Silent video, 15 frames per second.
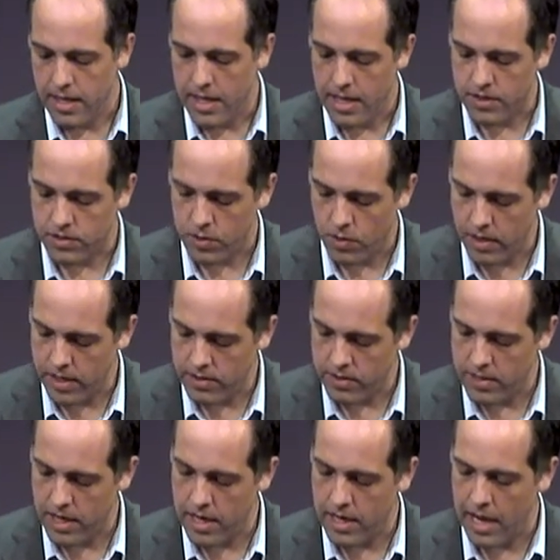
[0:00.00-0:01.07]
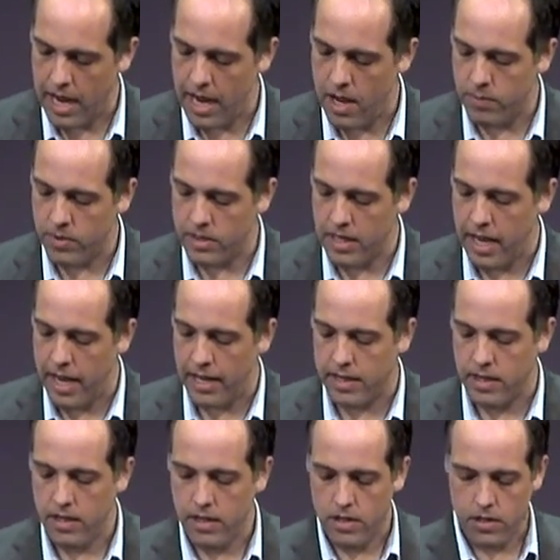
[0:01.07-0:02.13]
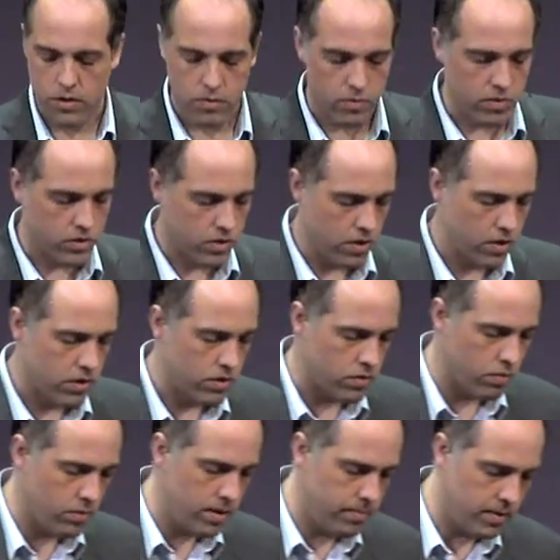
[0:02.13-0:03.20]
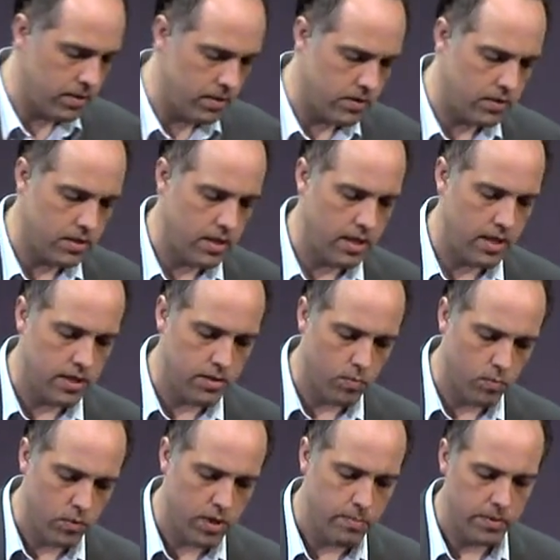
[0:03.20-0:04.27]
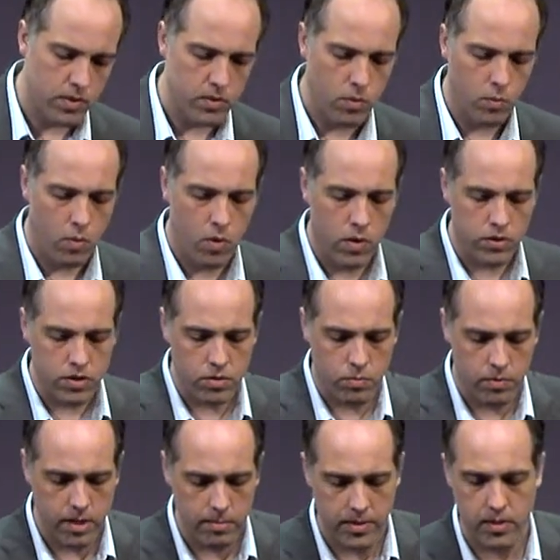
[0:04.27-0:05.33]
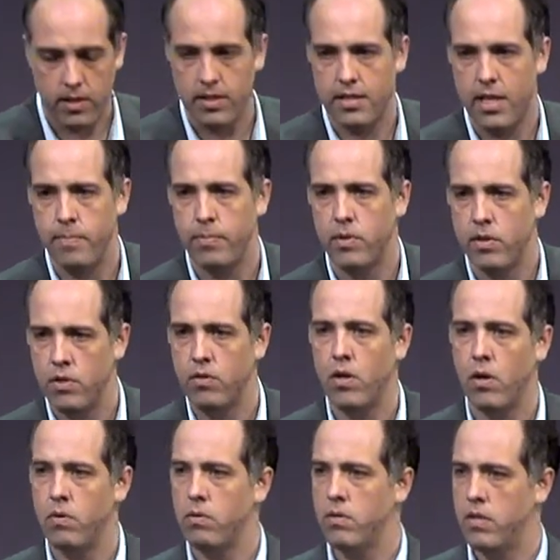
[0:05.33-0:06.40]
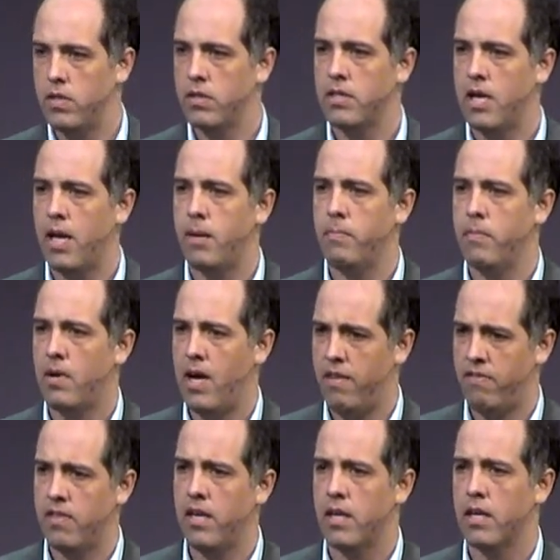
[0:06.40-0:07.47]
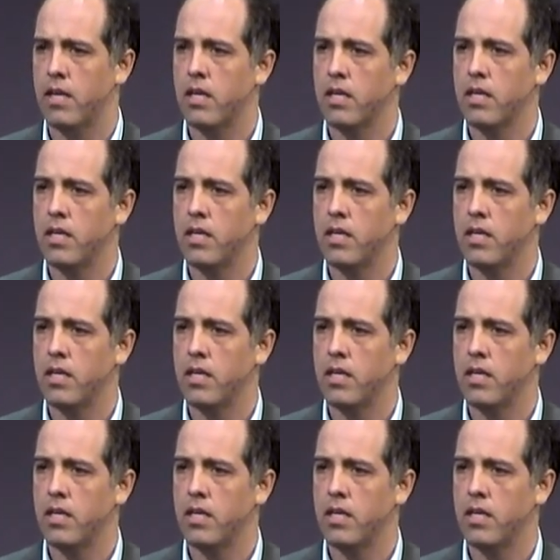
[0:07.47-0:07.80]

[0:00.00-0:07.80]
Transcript: And so he said, I would like to return to rebuild the city, to rebuild the walls, to rebuild the temple. And you know his name, I think.